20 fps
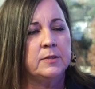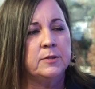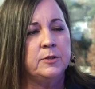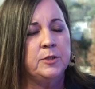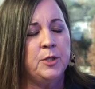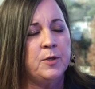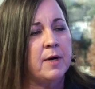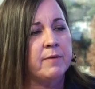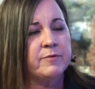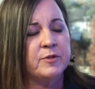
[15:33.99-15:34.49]

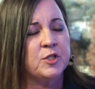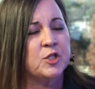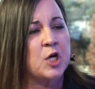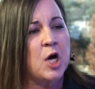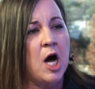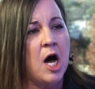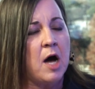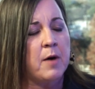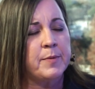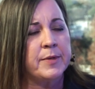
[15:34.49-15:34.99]
you have a
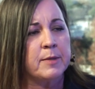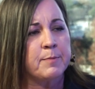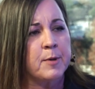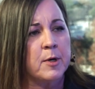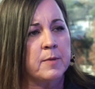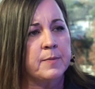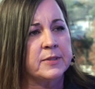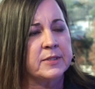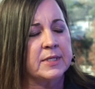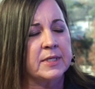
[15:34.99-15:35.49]
job and a
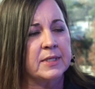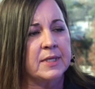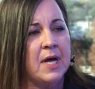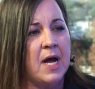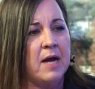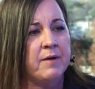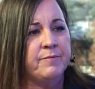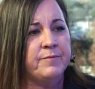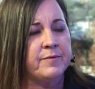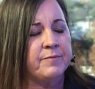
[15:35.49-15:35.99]
purpose in
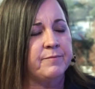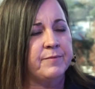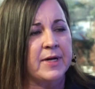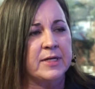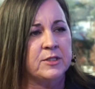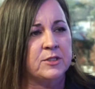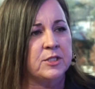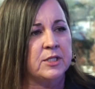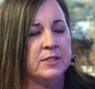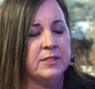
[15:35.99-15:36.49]
life, if
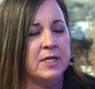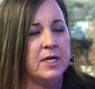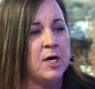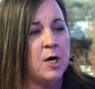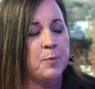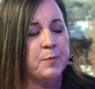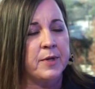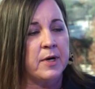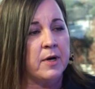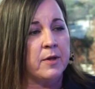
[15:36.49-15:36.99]
that's just to
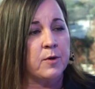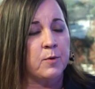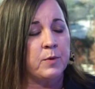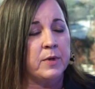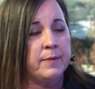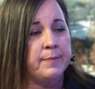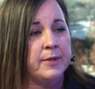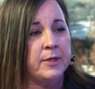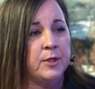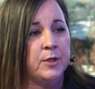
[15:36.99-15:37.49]
help the other
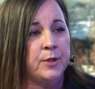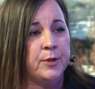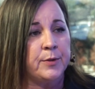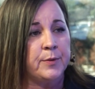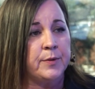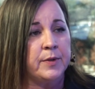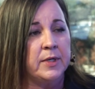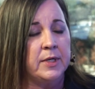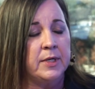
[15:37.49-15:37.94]
women who